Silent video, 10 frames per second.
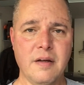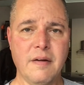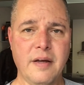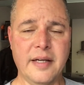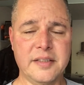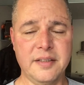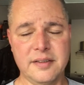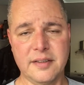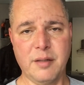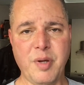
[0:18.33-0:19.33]
actually this
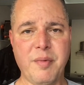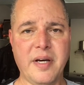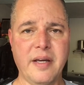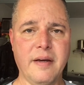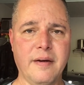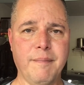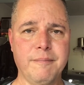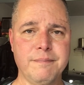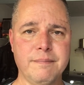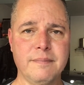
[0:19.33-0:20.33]
is going to be my
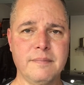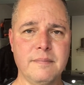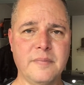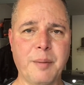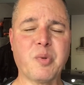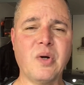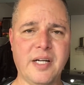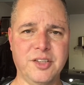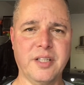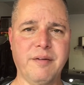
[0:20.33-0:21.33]
my
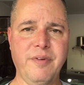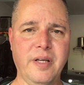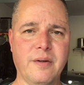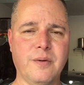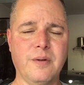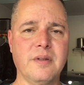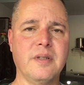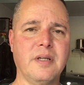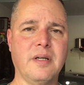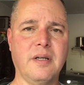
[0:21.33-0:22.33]
project vehicle.
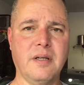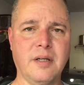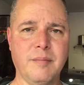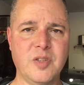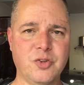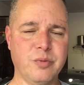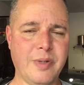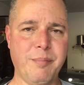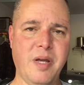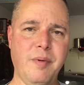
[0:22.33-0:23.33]
This is
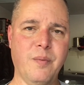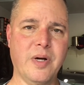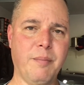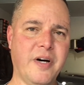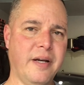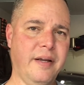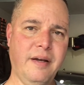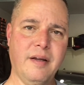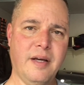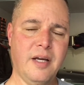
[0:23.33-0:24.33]
my baby when I bought it
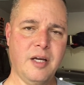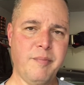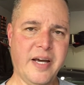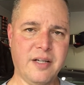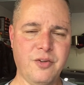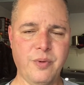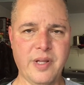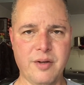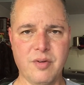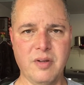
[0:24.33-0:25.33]
back in
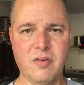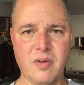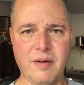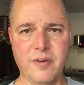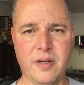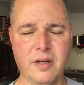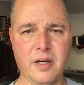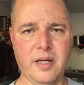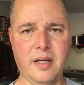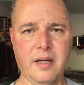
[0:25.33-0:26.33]
2007,
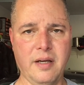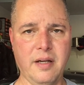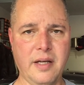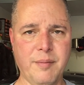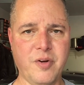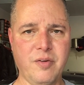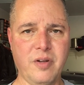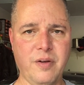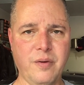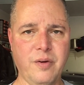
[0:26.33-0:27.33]
and I'm
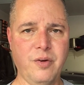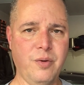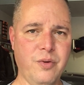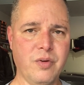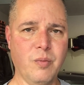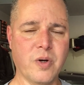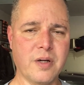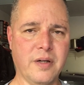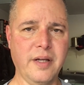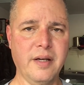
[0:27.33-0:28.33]
continuing to do some work
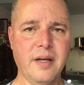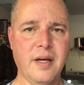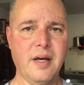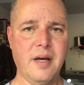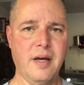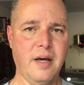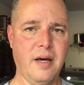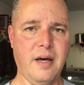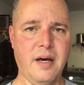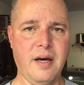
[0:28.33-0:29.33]
on it.
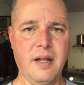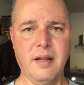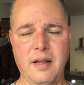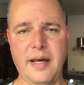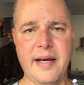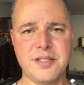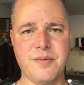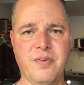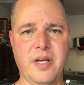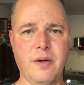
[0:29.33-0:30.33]
Last
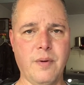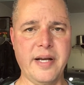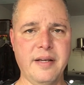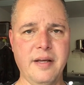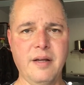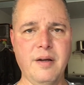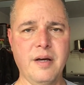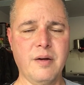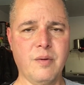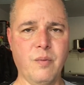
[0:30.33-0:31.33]
video I did,
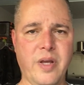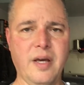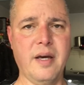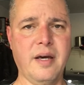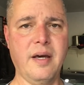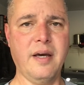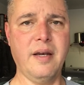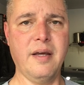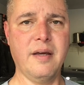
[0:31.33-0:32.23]
we had